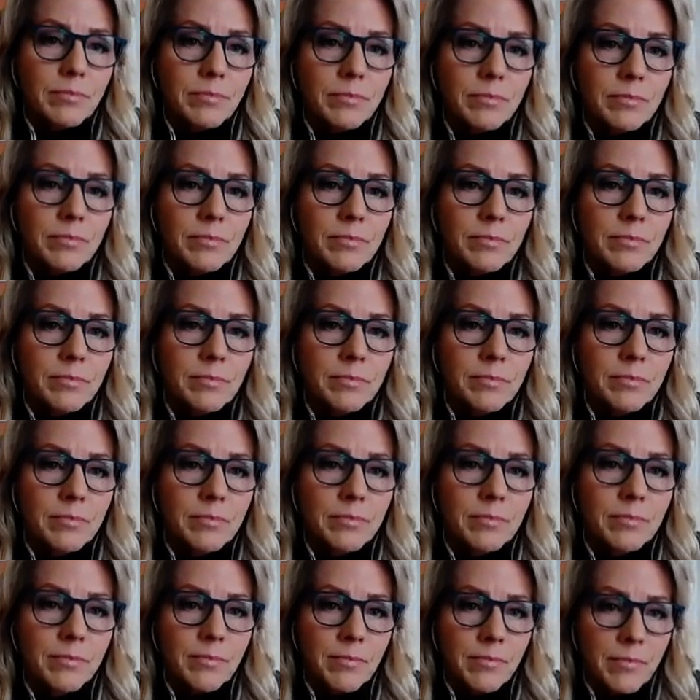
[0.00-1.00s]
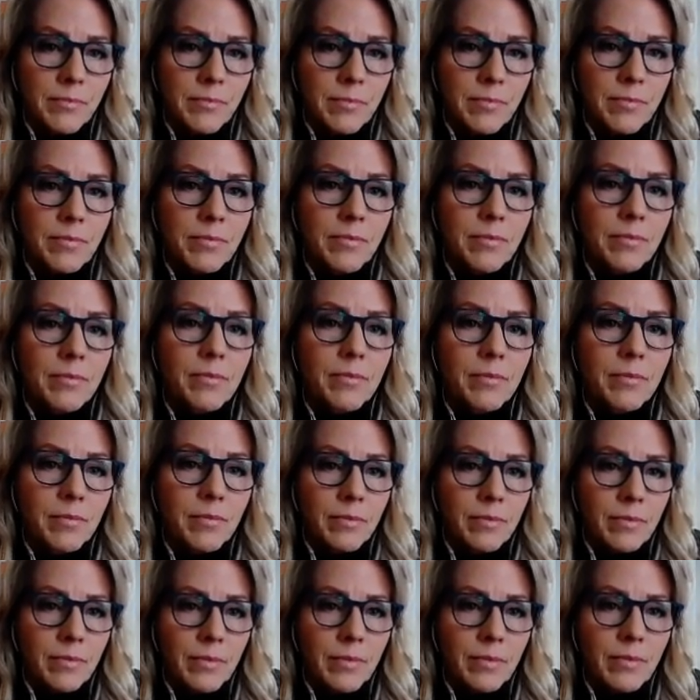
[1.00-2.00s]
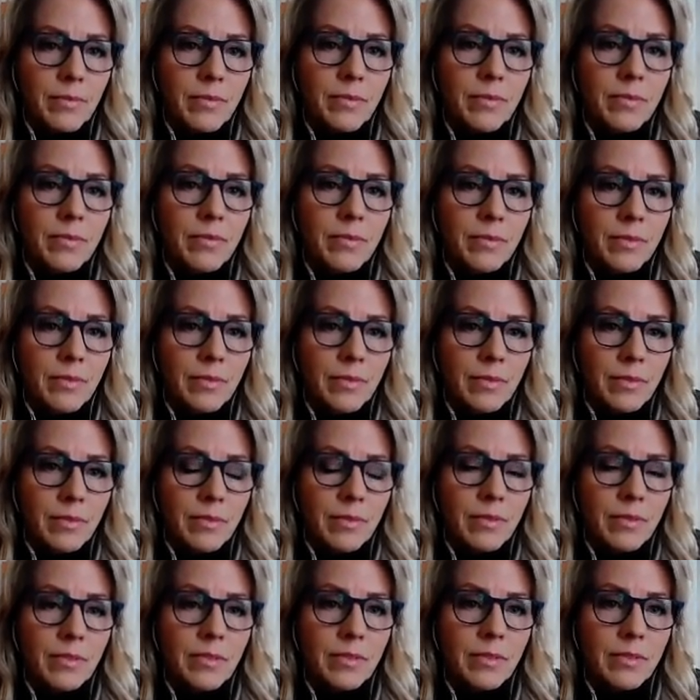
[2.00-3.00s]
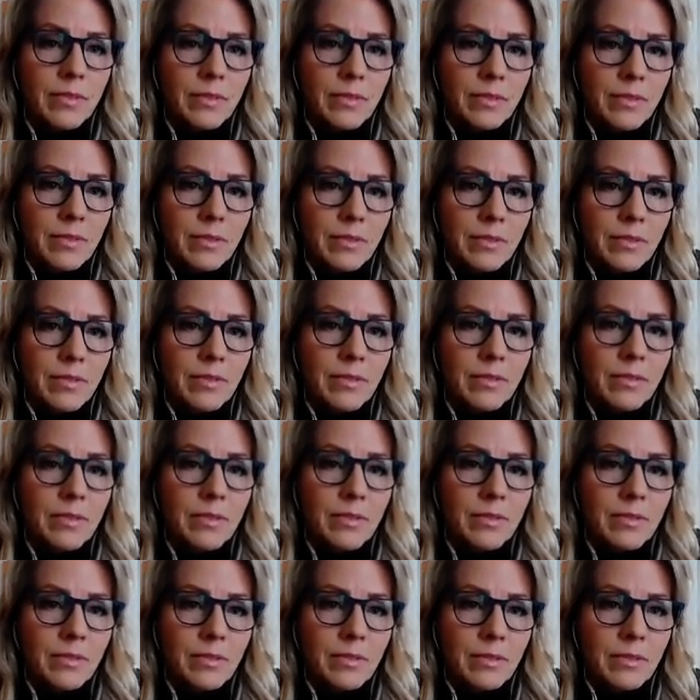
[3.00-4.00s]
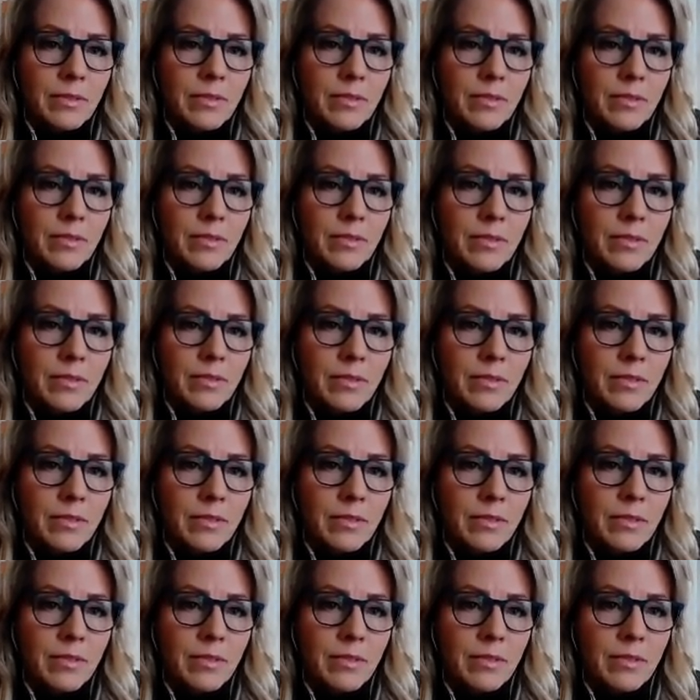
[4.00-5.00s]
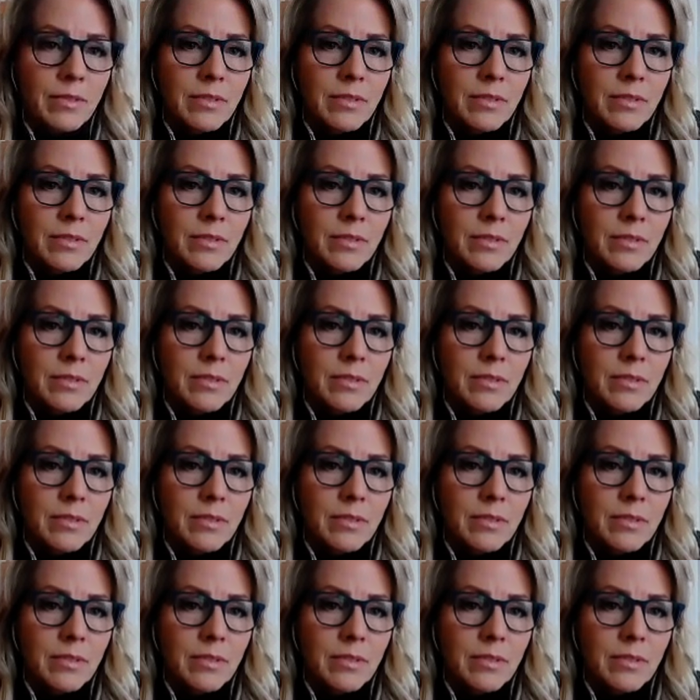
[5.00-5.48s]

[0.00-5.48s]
(not speaking)